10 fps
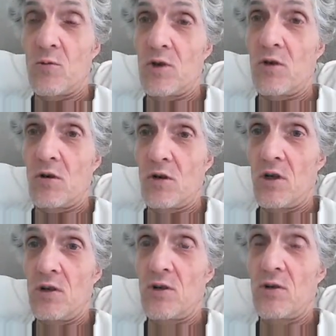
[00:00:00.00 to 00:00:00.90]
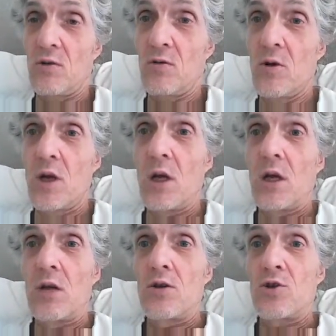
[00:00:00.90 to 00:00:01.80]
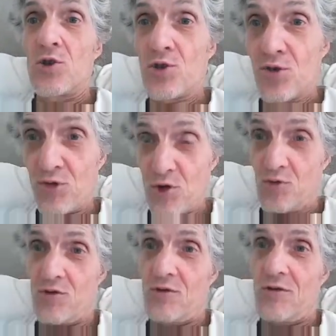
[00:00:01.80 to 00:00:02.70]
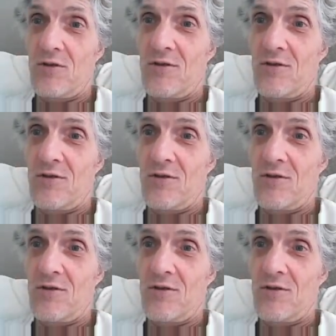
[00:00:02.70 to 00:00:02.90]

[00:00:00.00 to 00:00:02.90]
would turn into sucrose,